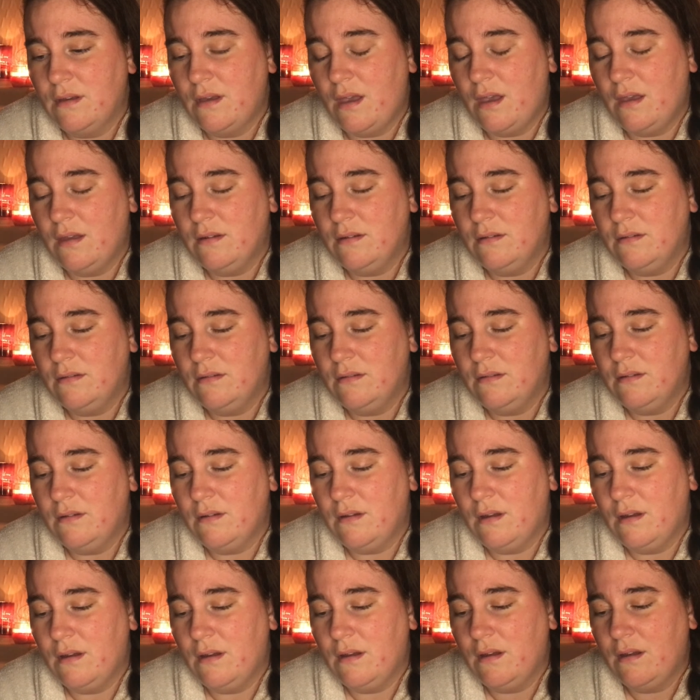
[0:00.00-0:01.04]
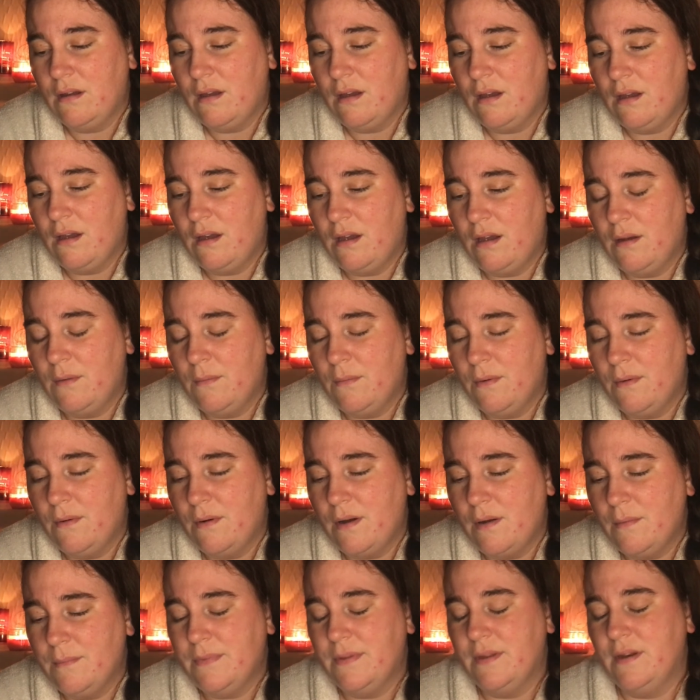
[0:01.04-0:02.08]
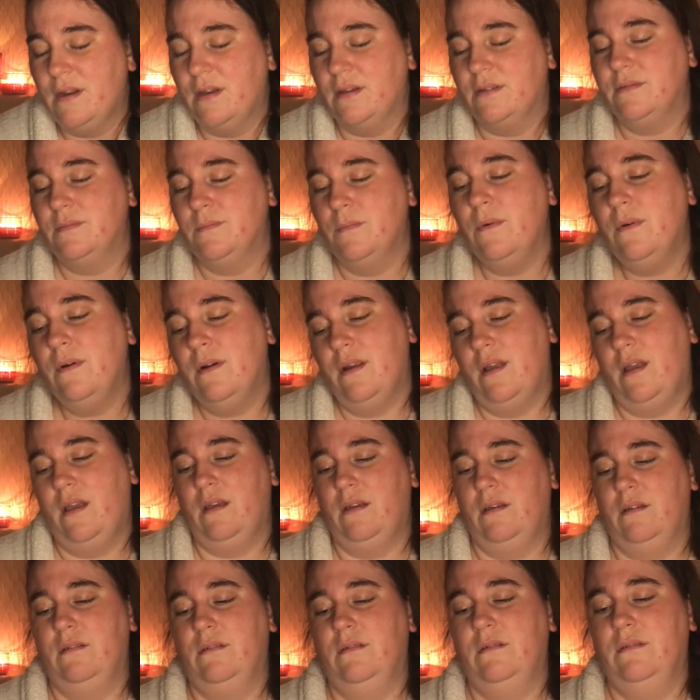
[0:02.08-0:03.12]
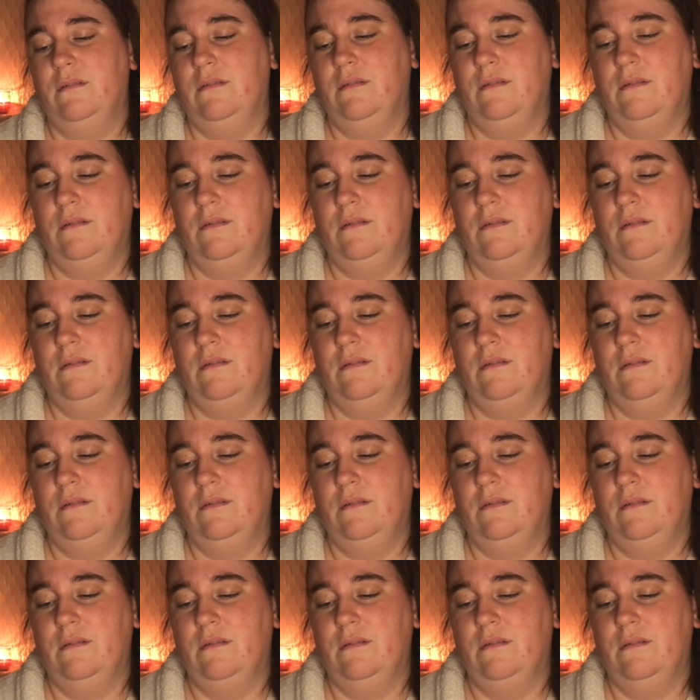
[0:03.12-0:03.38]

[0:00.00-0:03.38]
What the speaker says: And I woke up the next morning